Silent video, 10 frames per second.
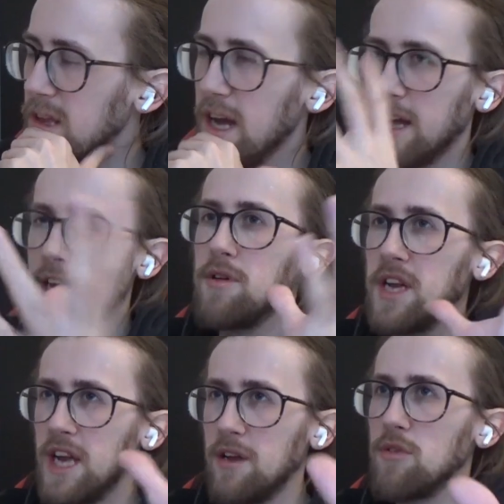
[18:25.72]
Yeah, he
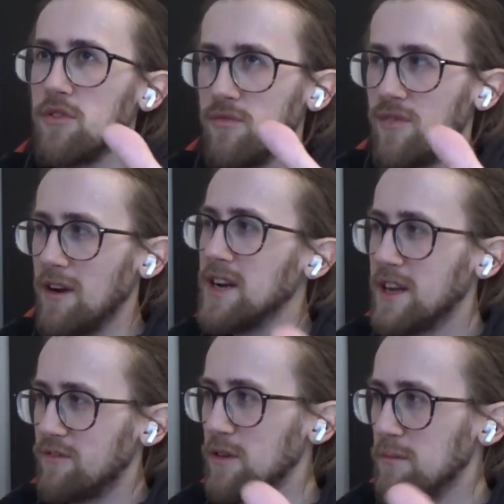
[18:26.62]
he was very
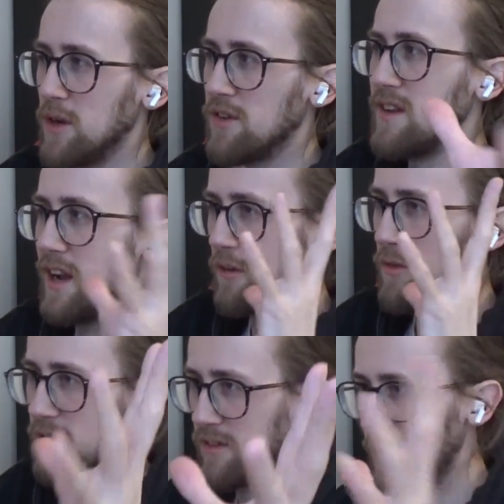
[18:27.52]
different personality
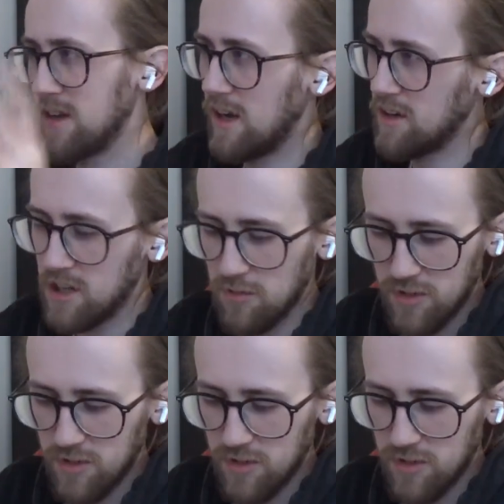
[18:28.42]
wise to how she